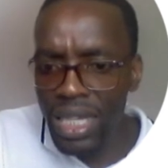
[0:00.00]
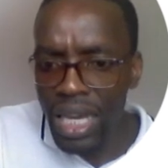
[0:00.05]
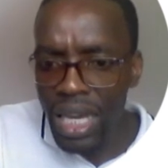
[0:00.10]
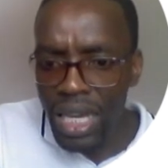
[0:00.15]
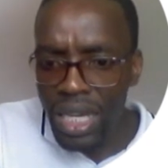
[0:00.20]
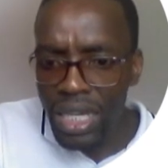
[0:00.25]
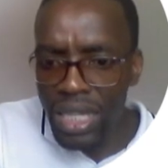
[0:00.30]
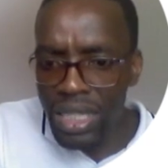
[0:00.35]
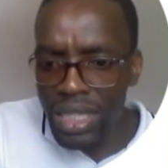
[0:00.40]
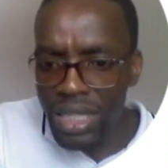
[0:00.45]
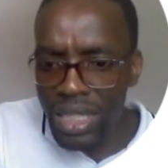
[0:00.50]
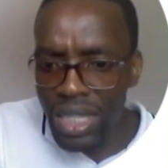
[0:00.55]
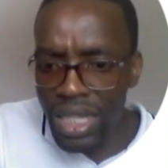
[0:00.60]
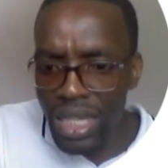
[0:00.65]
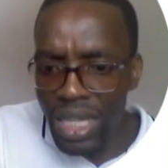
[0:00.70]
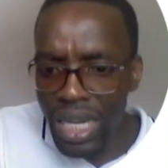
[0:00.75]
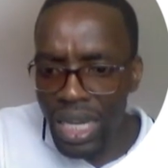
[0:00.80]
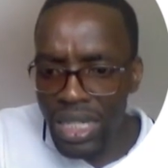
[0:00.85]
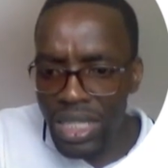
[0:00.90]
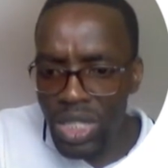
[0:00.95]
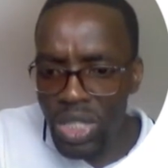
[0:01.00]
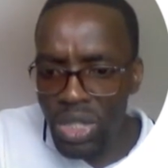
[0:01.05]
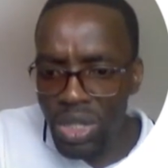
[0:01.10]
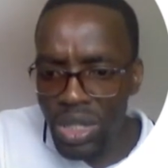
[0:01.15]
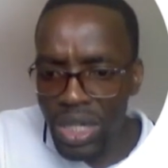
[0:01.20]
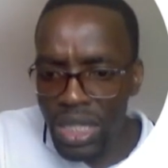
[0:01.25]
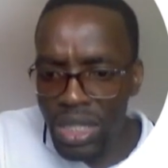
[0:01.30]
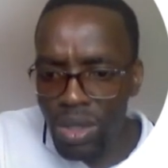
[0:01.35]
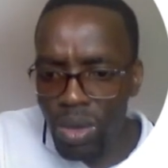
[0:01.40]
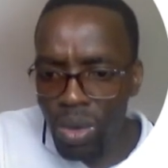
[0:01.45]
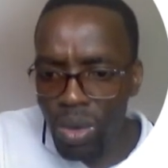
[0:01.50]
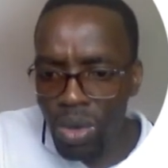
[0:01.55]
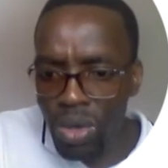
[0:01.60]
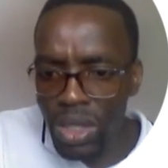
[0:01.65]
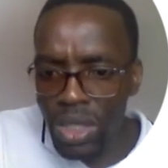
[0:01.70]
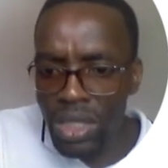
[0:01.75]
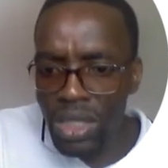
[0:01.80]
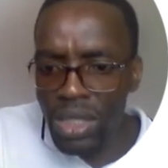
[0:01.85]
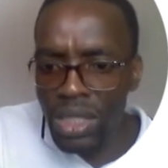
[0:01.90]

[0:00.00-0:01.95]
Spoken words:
it illustrates or it